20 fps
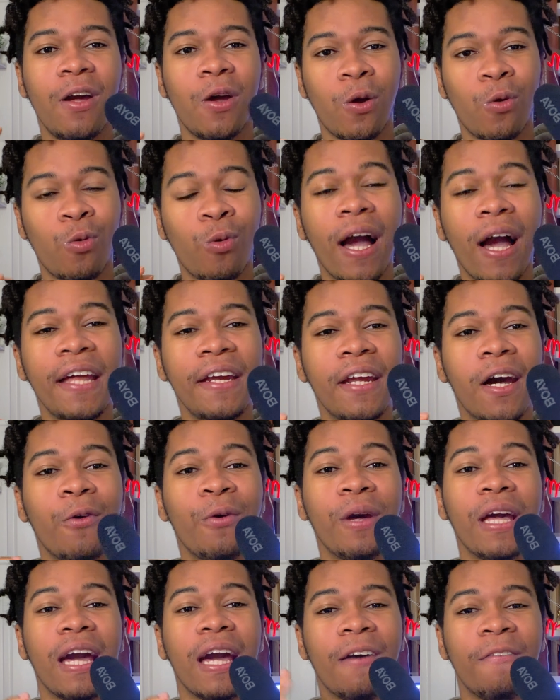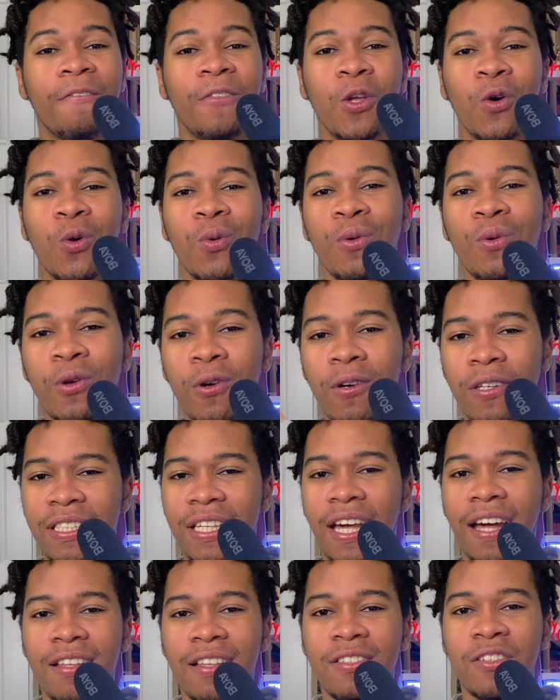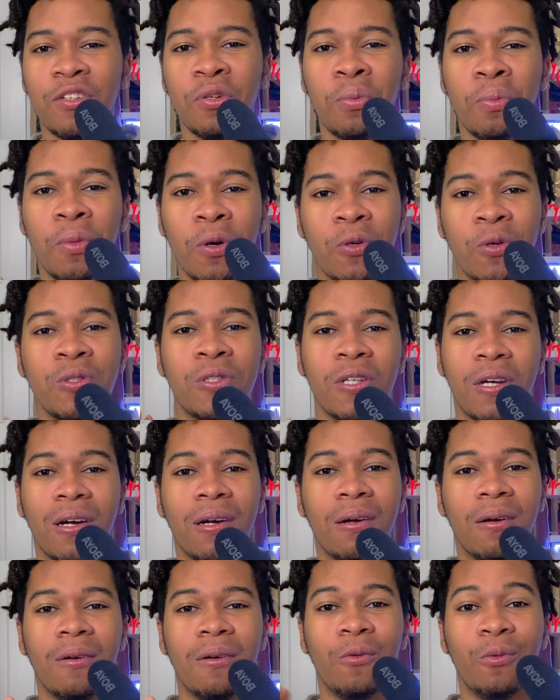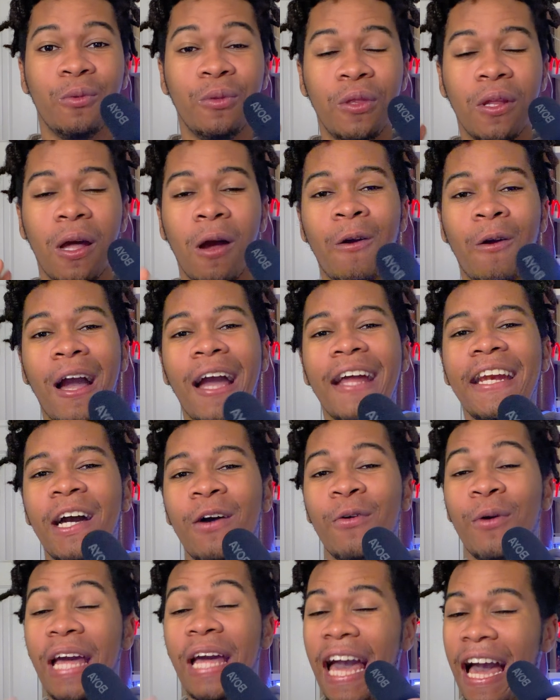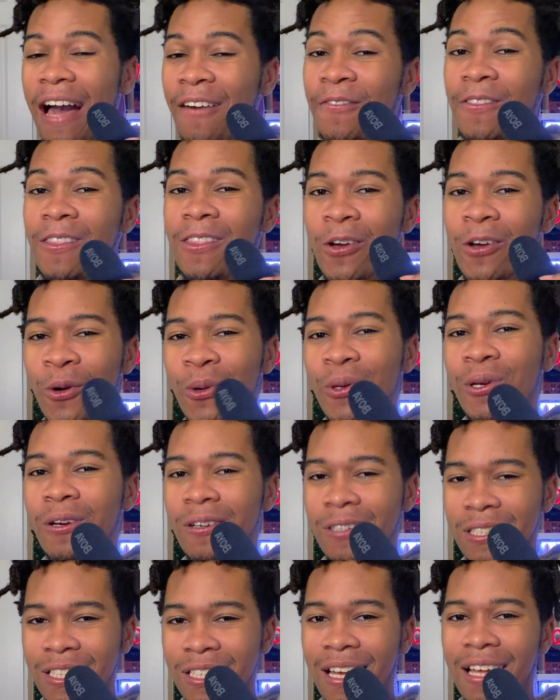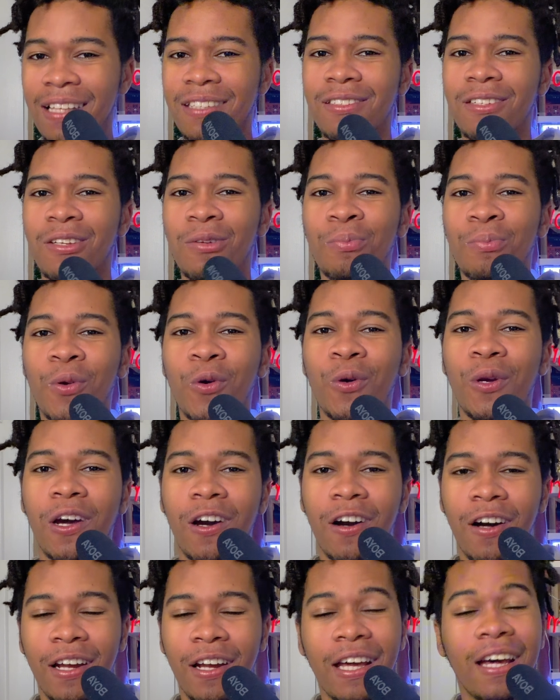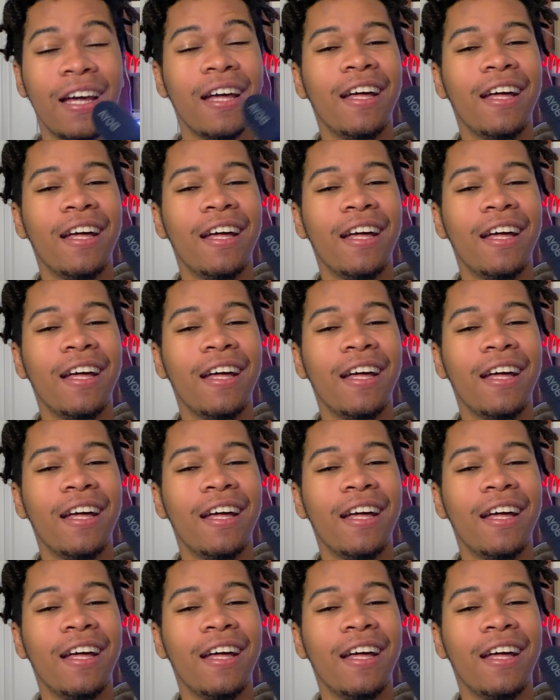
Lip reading: Right now we have no noise canceling modes on. Right now we have no noise canceling mode on.